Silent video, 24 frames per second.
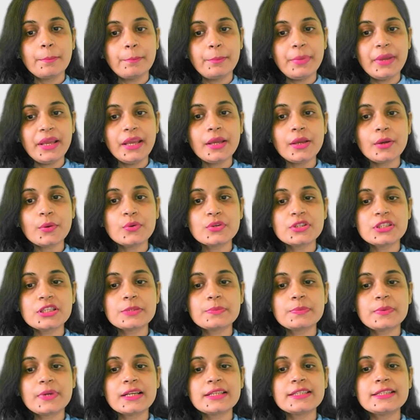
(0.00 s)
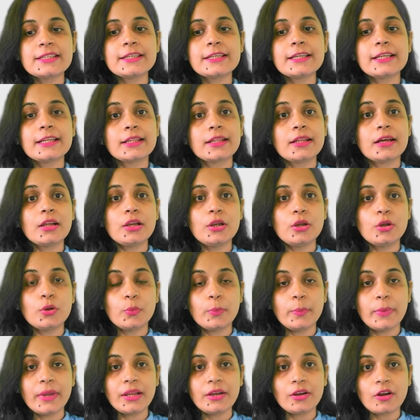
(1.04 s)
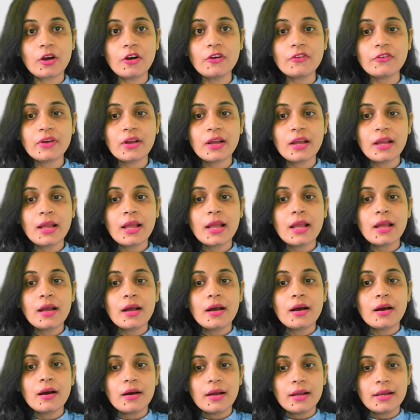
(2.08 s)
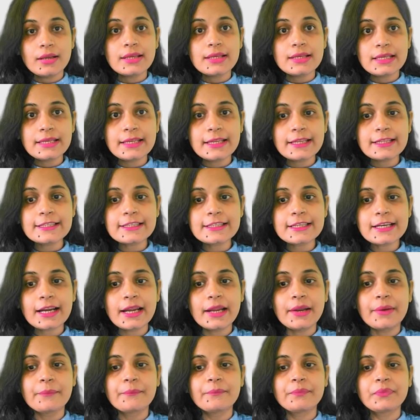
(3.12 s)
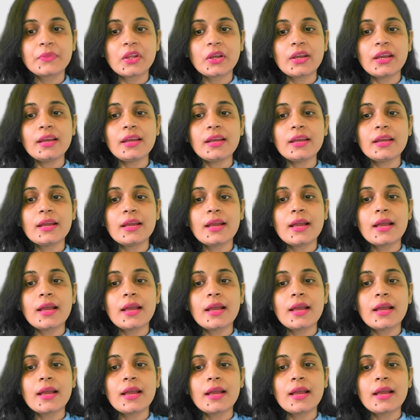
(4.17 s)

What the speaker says: B, which is present in the lumen of intestine. Okay.